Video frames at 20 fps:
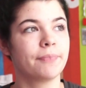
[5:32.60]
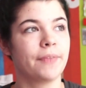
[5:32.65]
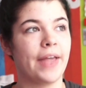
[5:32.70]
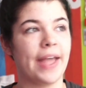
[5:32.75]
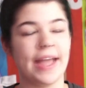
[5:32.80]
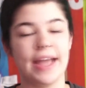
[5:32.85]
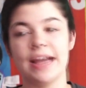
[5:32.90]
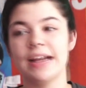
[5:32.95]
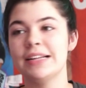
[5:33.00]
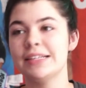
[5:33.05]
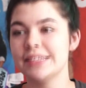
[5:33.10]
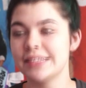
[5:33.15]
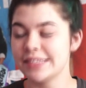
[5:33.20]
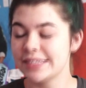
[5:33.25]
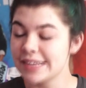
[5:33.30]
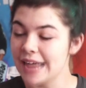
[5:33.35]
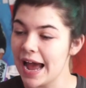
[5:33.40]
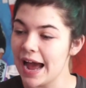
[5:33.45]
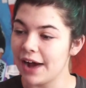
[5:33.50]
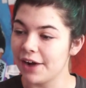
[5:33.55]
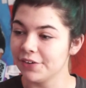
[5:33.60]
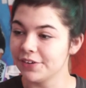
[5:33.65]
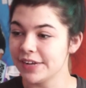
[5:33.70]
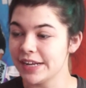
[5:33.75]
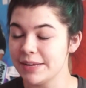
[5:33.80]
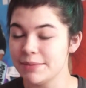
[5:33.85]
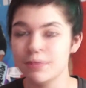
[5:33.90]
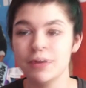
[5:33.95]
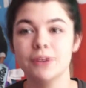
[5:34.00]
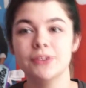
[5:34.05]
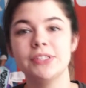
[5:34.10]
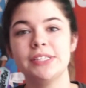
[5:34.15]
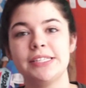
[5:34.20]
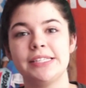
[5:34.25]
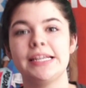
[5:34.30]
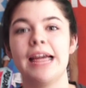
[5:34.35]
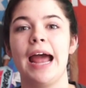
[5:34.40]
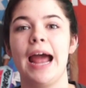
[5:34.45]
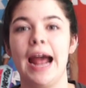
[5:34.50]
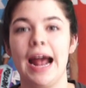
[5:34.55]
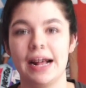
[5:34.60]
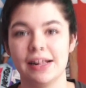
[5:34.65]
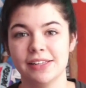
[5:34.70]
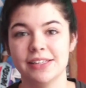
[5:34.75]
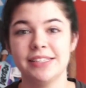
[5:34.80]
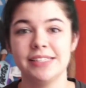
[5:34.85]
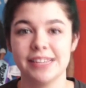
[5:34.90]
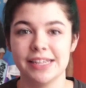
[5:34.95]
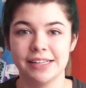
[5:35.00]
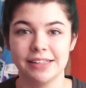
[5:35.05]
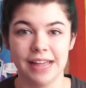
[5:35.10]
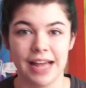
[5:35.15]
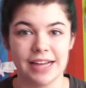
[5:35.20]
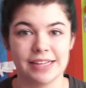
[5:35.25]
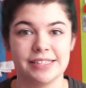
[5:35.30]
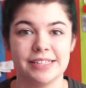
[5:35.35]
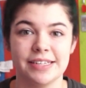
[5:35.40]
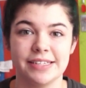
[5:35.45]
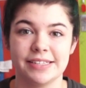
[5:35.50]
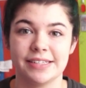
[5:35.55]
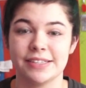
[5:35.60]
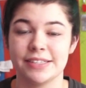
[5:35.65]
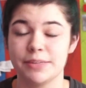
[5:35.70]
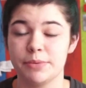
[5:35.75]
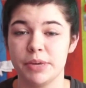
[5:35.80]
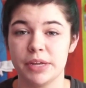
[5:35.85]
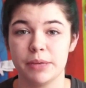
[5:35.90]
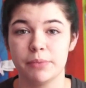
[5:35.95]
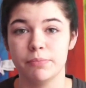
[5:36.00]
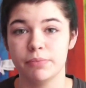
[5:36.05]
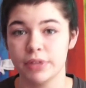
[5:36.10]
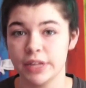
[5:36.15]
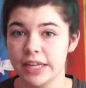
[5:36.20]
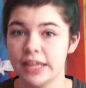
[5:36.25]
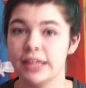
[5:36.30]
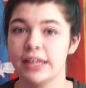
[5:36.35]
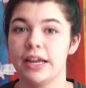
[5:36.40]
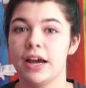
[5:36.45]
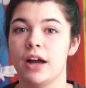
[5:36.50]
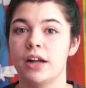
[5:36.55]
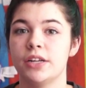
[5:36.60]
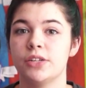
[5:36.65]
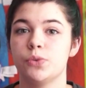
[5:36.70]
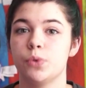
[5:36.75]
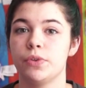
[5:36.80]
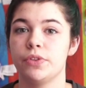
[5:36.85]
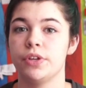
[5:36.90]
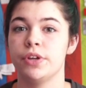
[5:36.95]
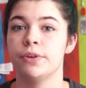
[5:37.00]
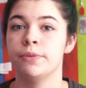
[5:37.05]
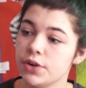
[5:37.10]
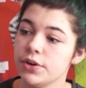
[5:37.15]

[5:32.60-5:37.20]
hands down, the most talented last season, to be completely honest with you.